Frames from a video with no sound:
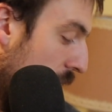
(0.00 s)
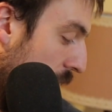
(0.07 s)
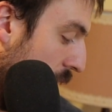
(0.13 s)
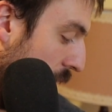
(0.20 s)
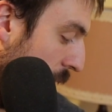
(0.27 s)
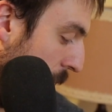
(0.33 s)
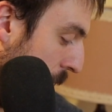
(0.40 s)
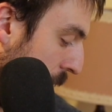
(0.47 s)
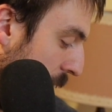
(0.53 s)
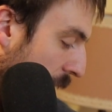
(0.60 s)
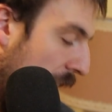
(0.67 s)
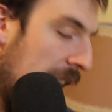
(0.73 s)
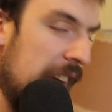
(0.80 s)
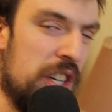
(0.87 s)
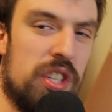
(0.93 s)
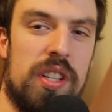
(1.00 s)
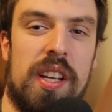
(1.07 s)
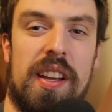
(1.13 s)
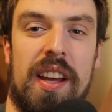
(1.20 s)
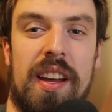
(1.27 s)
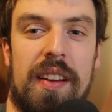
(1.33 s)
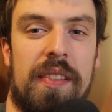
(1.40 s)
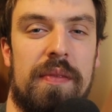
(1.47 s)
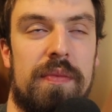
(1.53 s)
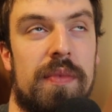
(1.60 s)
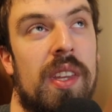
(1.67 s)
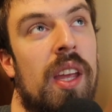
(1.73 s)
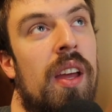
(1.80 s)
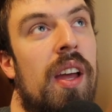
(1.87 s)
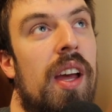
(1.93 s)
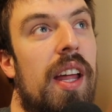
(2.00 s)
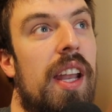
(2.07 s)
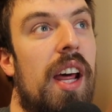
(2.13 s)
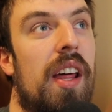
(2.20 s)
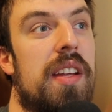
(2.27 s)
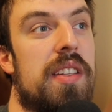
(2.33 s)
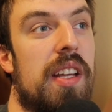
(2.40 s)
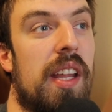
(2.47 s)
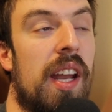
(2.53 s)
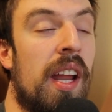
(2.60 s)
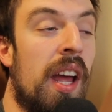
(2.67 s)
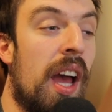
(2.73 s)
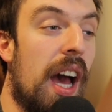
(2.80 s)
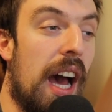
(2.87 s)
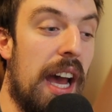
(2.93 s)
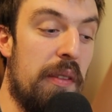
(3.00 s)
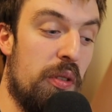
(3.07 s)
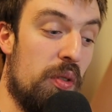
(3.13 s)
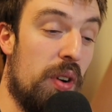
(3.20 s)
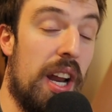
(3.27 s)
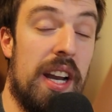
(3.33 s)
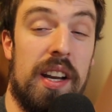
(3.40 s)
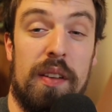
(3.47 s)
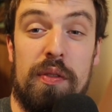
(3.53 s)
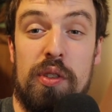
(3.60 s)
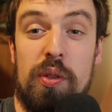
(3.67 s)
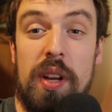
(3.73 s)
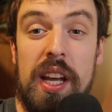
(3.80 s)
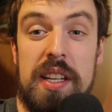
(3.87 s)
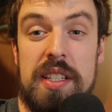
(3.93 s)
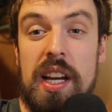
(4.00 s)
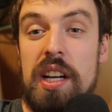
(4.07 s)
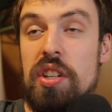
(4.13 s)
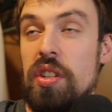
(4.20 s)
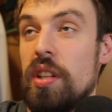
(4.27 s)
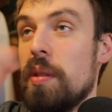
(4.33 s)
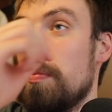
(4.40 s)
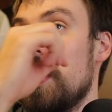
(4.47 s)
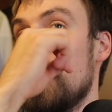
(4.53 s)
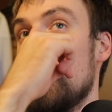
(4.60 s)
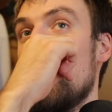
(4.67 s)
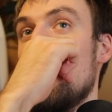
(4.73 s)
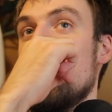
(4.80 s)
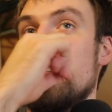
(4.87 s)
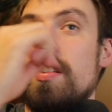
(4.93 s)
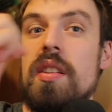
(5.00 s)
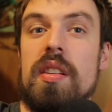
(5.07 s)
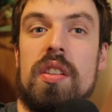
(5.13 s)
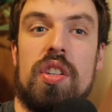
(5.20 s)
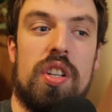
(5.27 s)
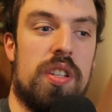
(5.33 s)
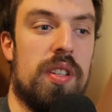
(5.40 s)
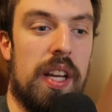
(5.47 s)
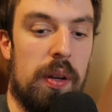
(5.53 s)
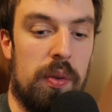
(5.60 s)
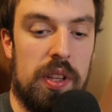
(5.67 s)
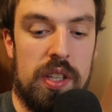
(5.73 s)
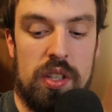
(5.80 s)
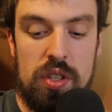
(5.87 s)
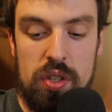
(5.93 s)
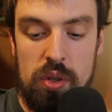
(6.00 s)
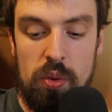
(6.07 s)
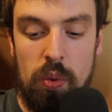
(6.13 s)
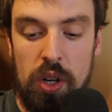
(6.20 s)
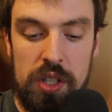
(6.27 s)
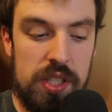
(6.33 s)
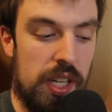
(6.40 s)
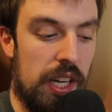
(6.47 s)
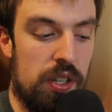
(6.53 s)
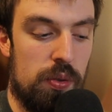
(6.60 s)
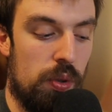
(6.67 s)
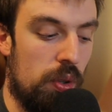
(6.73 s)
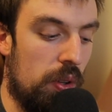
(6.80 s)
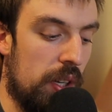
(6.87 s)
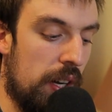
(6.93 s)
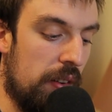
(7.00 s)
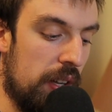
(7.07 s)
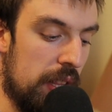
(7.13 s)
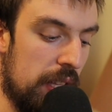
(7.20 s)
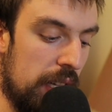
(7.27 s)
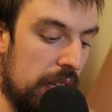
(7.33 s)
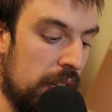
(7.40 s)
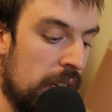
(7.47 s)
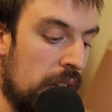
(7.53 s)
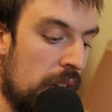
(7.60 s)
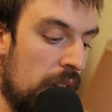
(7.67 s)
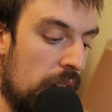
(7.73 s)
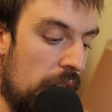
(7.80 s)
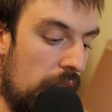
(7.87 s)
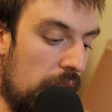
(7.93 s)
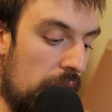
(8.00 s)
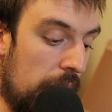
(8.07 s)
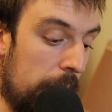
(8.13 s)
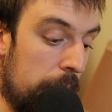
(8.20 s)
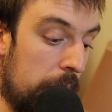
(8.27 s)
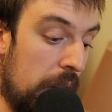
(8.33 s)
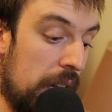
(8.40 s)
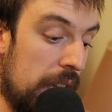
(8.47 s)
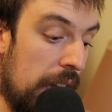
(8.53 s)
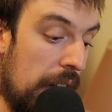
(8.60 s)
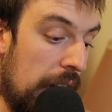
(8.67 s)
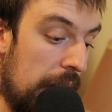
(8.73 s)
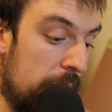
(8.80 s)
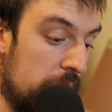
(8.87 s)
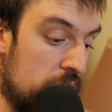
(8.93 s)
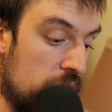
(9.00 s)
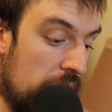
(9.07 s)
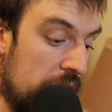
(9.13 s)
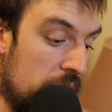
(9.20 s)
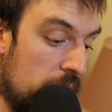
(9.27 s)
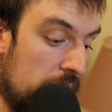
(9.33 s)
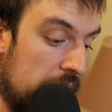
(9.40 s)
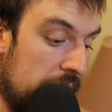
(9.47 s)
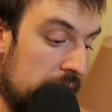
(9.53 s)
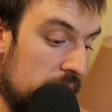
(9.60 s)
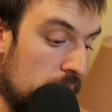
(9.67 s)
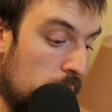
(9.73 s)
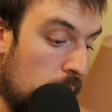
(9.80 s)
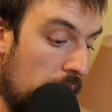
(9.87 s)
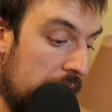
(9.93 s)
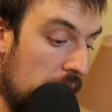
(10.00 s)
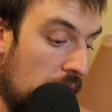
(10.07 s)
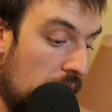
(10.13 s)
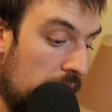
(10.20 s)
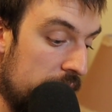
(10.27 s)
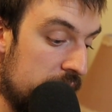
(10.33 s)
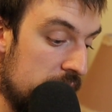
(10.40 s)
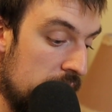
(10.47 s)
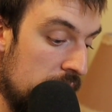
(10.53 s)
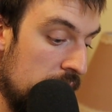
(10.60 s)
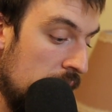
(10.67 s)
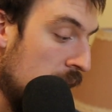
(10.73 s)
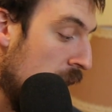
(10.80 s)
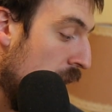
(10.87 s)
I actually, now that I say that, I haven't read in a few days actually, because just with this new work schedule and everything. But yeah, I've been trying to read quite often.